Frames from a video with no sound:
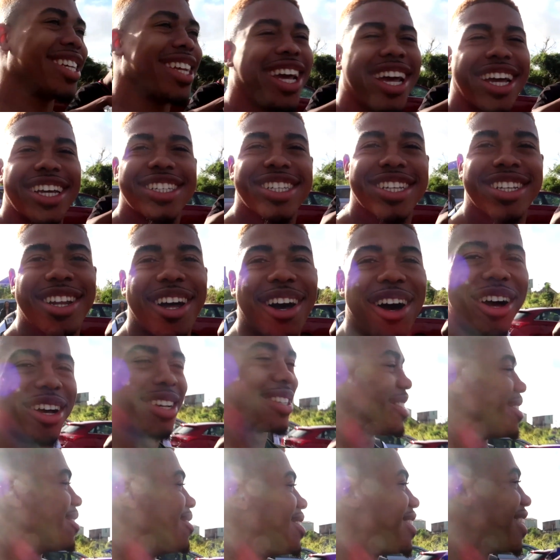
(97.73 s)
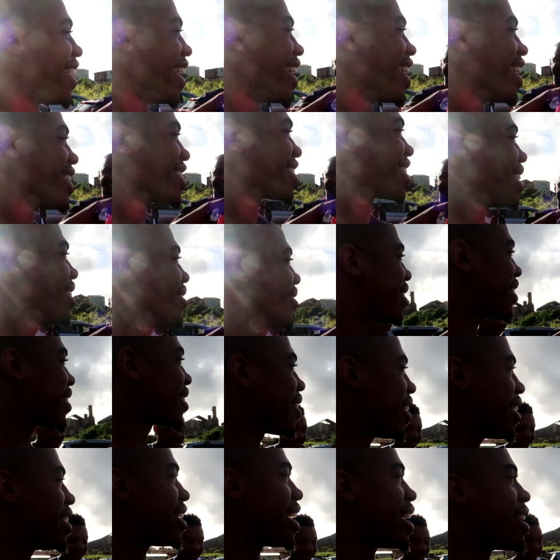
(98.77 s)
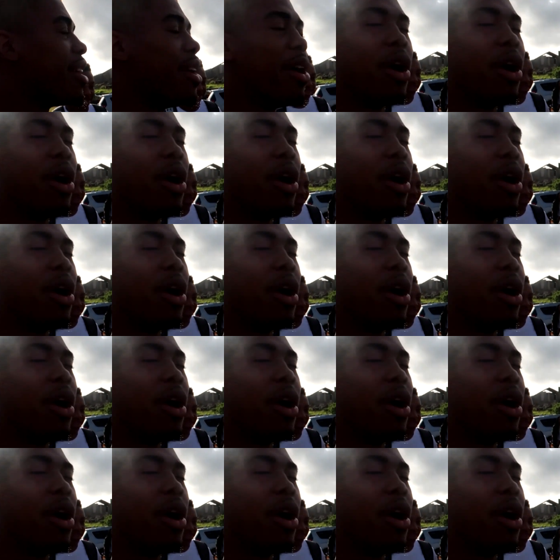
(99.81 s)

today's an awesome day. It's gonna be a great day.